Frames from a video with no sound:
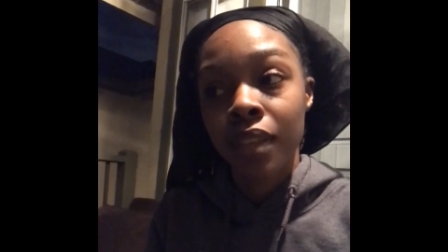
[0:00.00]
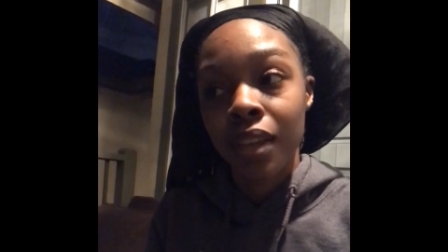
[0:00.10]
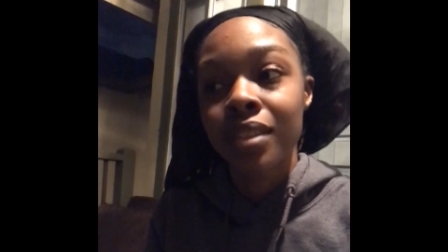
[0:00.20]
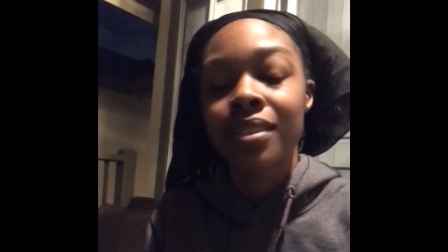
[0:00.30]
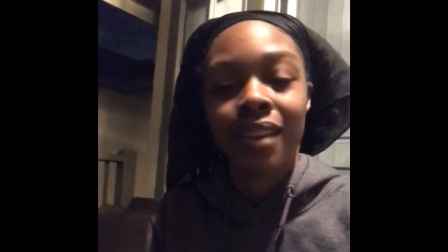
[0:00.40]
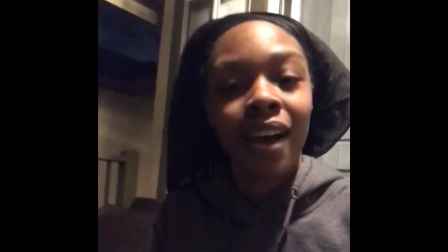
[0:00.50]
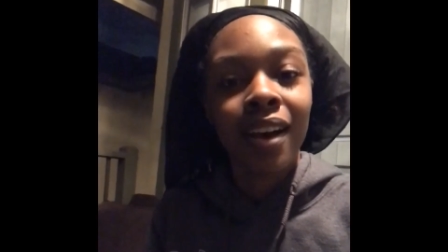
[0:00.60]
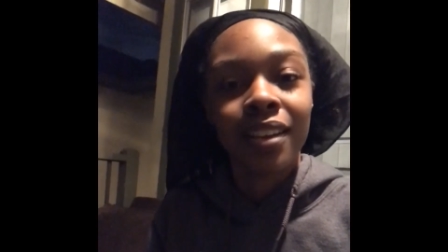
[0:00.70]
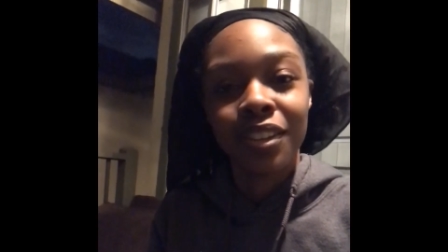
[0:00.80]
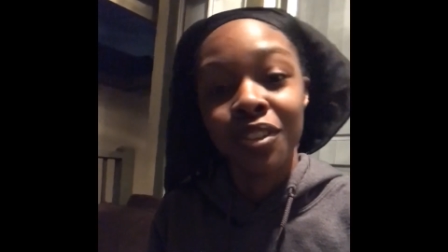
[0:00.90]
is
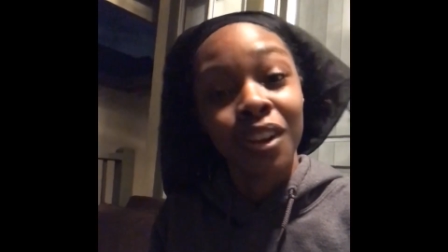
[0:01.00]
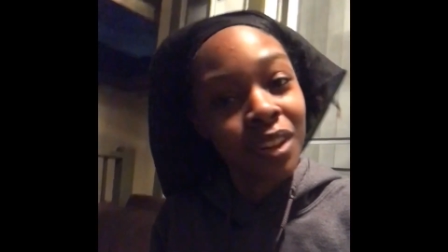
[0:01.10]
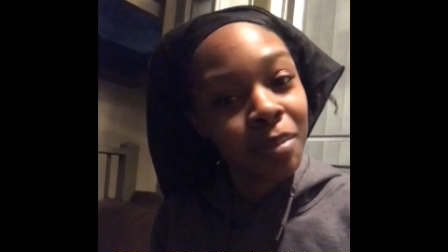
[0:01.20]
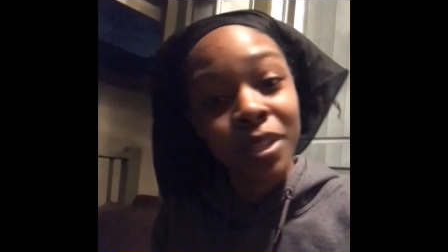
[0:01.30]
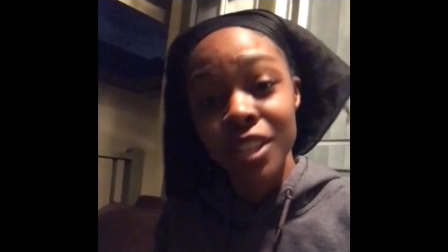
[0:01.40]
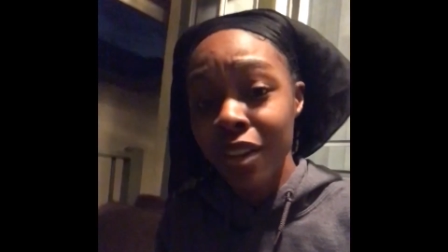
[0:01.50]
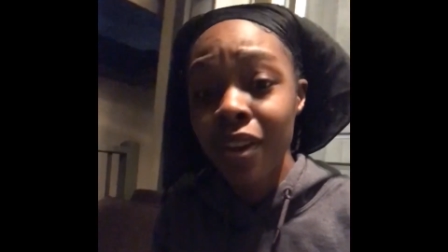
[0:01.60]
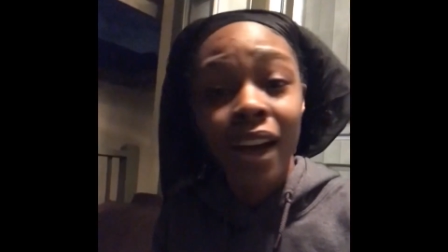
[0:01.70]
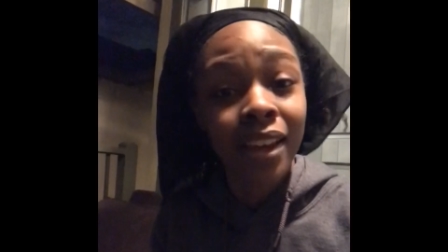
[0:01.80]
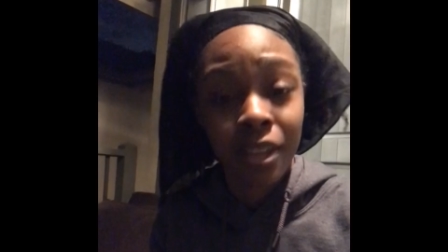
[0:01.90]
God. You know, let me tell you
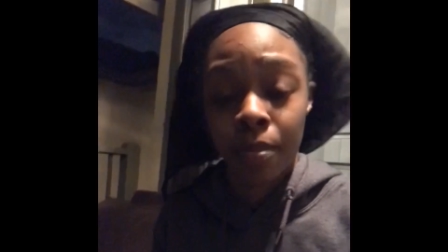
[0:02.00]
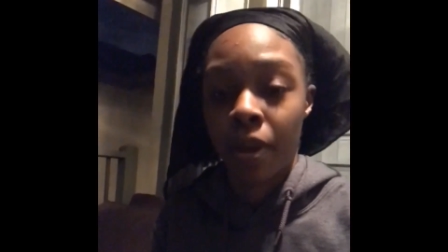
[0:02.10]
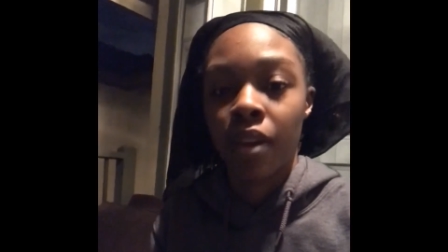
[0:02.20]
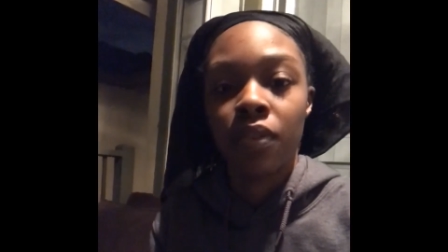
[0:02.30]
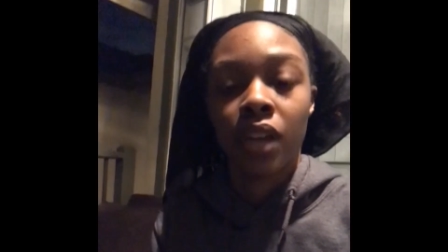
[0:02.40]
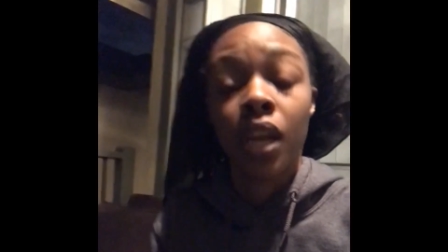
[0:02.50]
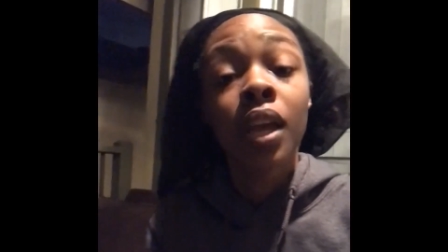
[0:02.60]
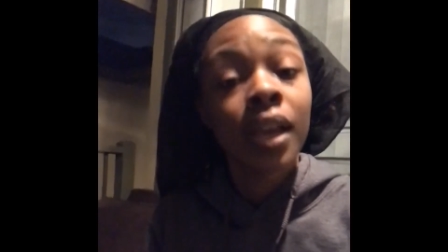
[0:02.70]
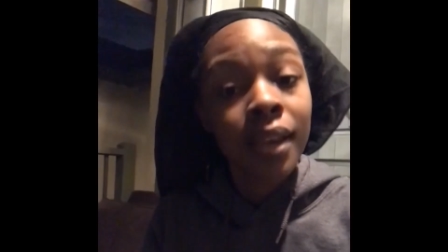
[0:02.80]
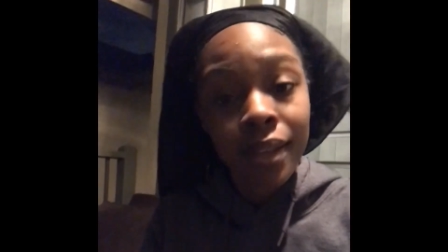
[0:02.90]
how I get by every day
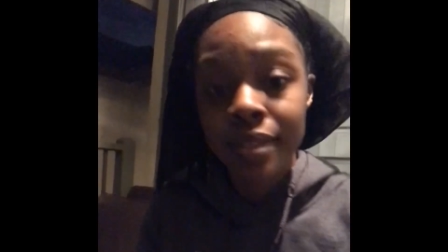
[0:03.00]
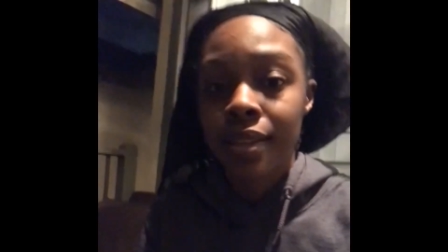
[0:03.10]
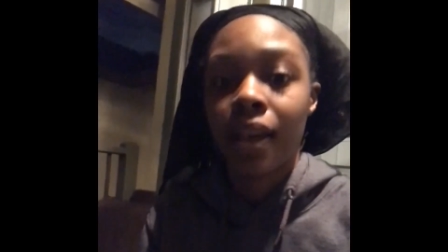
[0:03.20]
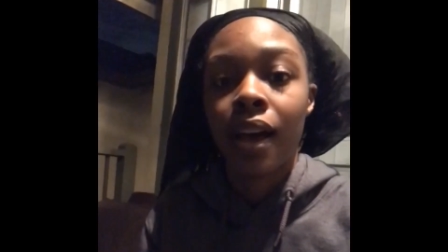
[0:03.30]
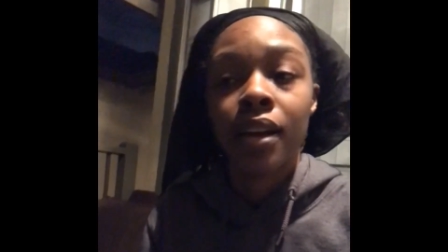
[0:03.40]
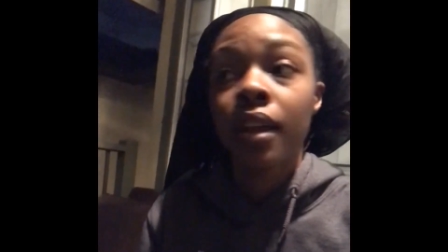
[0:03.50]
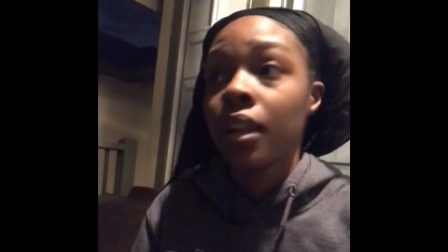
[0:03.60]
because of God.